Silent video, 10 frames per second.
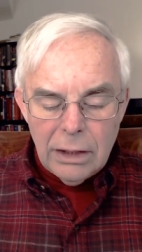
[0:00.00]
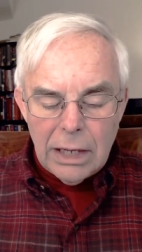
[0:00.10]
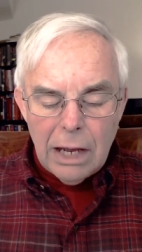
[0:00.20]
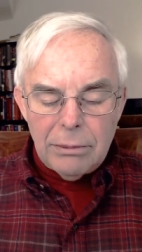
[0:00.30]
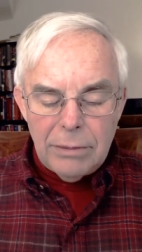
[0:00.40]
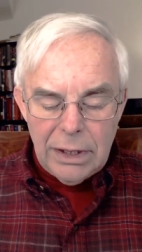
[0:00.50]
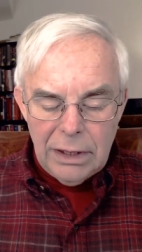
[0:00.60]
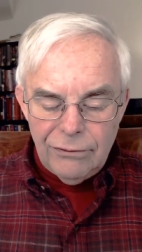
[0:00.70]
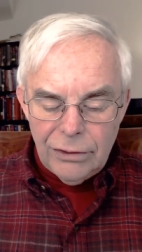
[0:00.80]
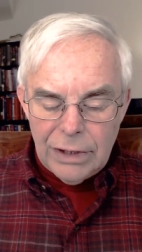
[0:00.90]
Now,
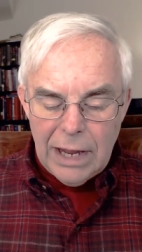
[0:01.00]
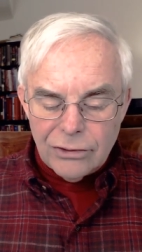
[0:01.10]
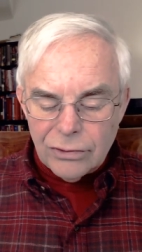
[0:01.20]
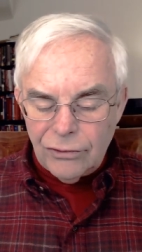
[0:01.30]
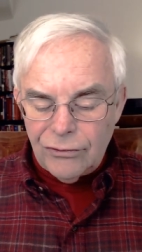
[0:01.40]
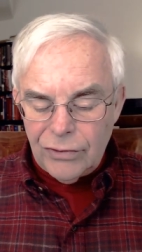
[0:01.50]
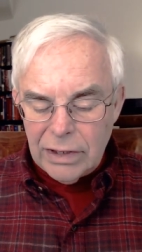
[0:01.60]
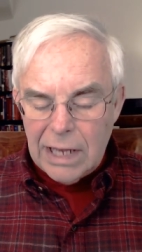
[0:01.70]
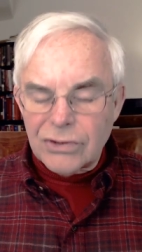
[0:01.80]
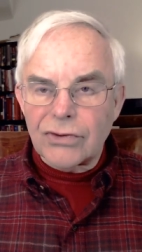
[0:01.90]
medieval natural
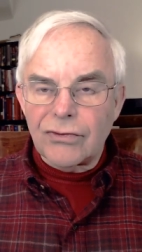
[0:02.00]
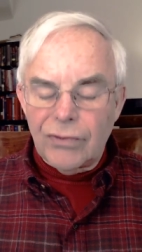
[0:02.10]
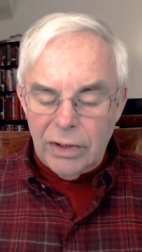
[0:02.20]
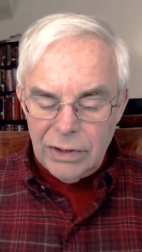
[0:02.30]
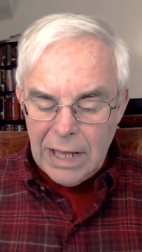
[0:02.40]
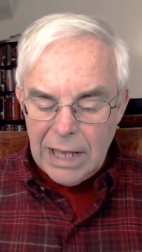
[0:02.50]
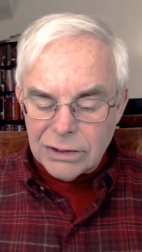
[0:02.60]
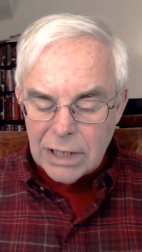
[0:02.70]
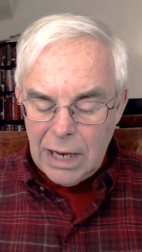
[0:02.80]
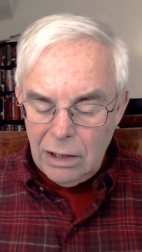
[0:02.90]
philosophy,
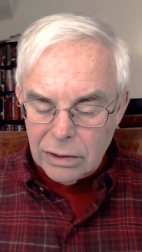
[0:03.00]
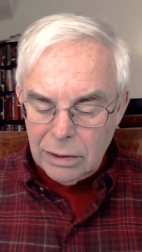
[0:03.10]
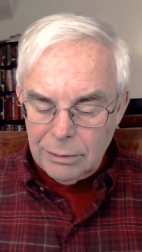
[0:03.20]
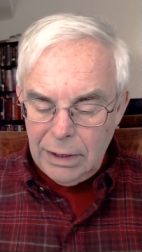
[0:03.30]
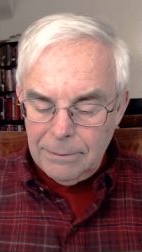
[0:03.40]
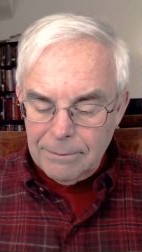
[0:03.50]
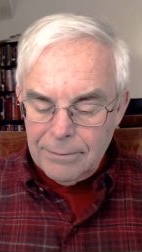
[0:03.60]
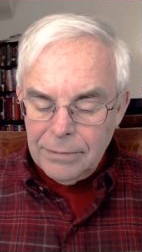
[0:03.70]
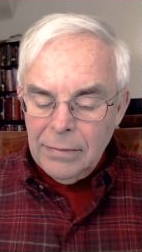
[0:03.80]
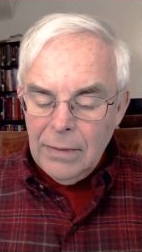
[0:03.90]
that's alchemy.
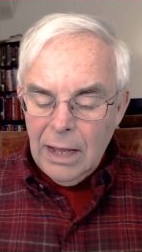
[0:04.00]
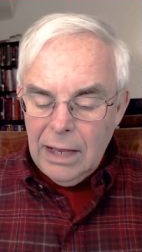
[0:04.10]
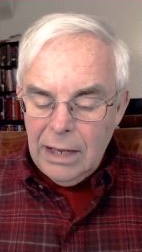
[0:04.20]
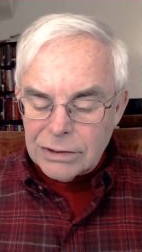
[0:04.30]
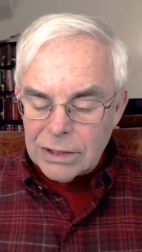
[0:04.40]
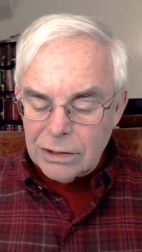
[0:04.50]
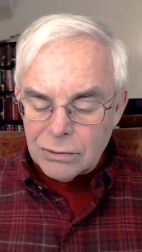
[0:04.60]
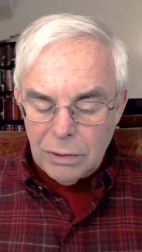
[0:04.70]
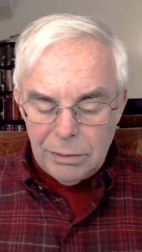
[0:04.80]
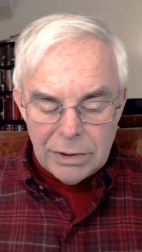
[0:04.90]
He
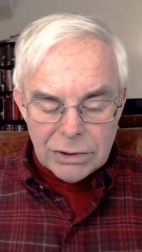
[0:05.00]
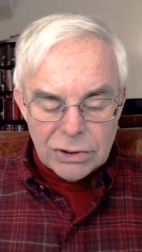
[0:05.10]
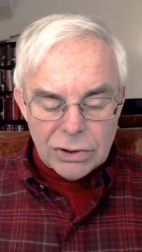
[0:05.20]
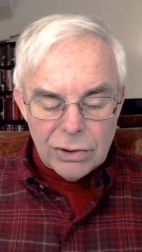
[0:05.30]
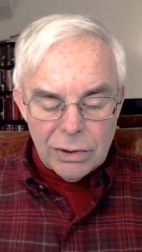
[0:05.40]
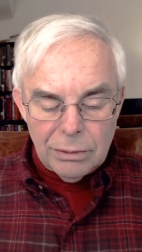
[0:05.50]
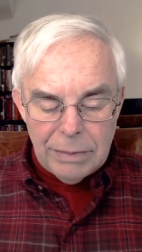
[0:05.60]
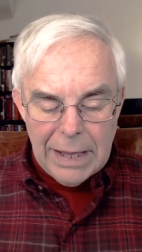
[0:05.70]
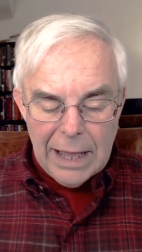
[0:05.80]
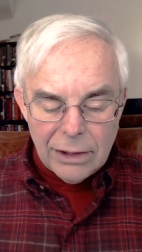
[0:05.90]
says we must turn
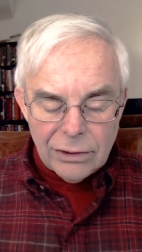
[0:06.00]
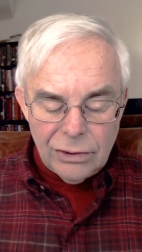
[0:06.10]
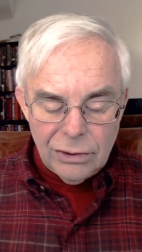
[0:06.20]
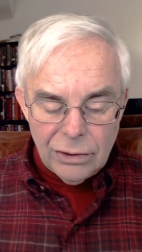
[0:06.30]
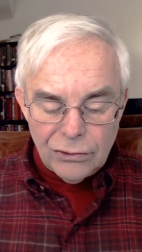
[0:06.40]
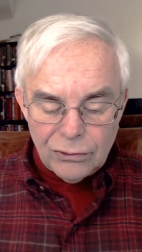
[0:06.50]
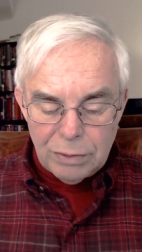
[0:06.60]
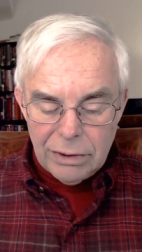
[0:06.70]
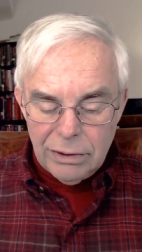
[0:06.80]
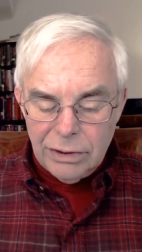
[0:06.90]
back to those
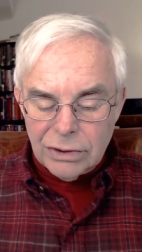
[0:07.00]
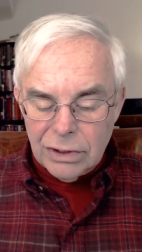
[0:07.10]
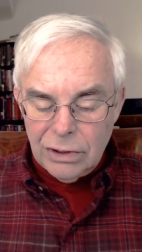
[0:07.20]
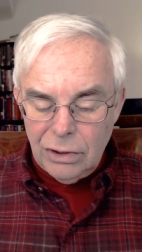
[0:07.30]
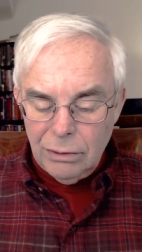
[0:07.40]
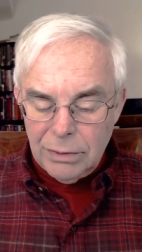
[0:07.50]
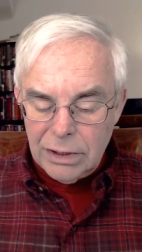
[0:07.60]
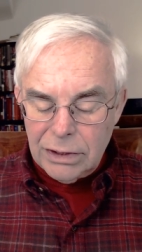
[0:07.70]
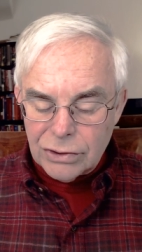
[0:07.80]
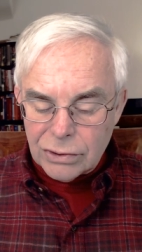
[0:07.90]
periods in
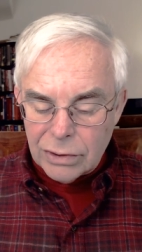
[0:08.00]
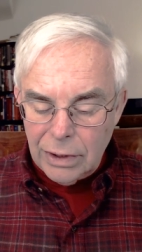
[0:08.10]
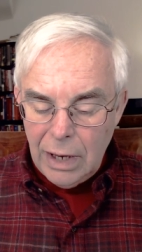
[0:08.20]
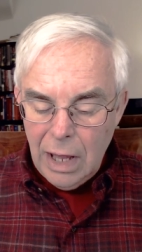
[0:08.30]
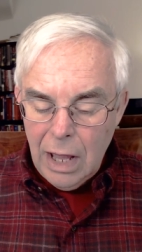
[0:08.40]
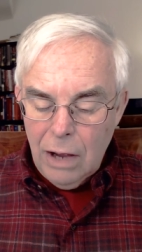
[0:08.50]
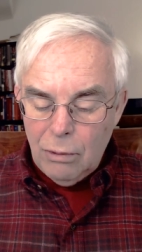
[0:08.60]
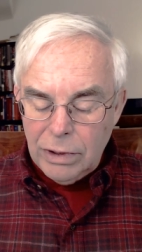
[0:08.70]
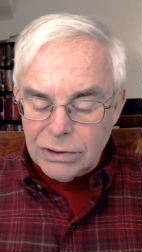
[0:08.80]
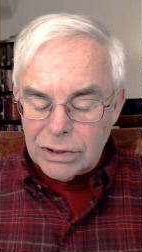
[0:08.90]
human history
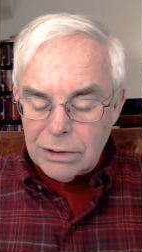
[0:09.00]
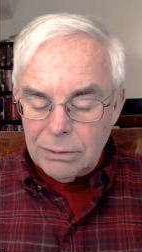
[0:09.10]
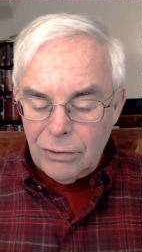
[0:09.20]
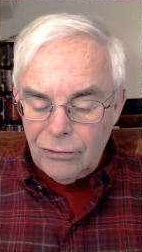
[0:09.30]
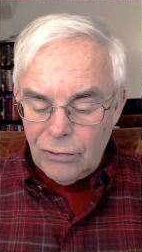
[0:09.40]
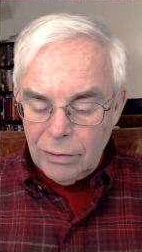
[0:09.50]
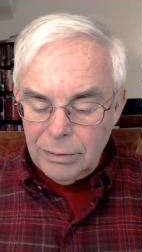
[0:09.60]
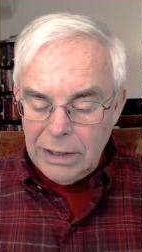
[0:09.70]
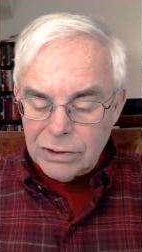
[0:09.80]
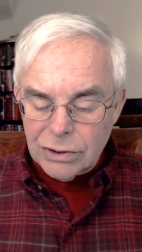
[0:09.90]
when symbol
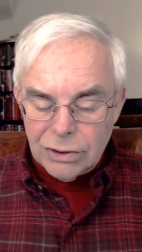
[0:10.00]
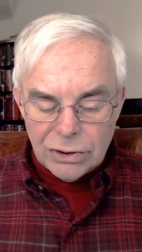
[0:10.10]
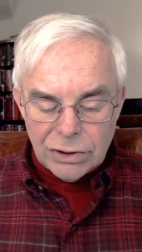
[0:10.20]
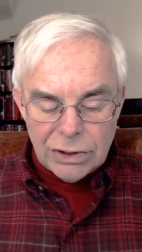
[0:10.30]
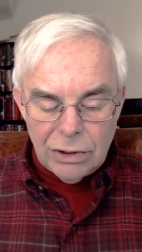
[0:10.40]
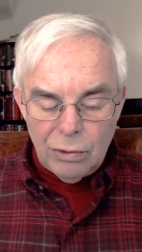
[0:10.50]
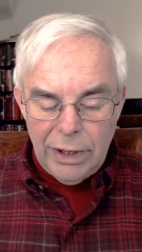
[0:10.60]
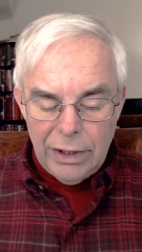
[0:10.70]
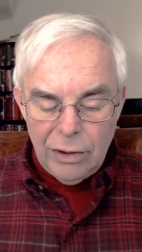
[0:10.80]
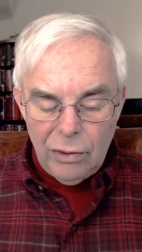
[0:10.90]
formation still
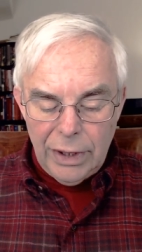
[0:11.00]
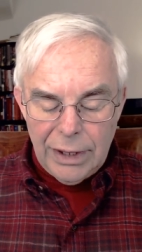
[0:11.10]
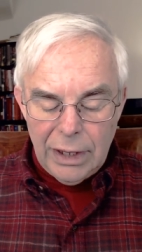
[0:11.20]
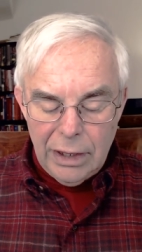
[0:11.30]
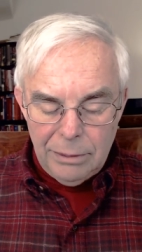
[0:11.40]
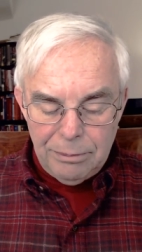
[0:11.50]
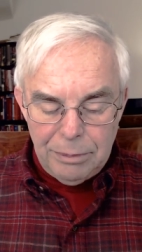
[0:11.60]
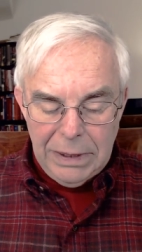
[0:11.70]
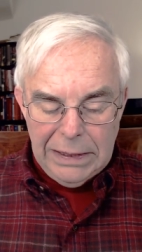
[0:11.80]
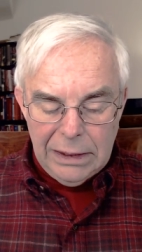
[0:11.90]
went on
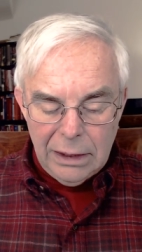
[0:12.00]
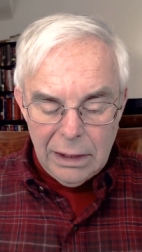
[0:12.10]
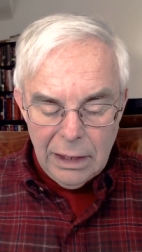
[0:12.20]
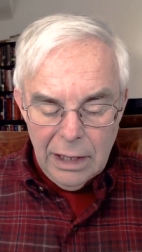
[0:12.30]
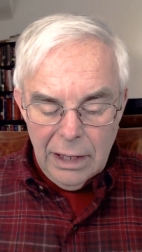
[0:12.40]
unimpeded,